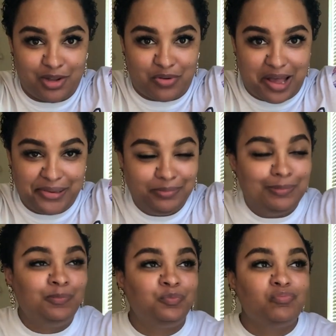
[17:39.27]
Okay?
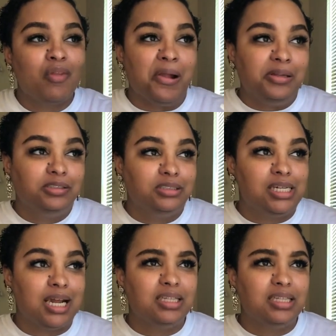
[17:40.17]
And I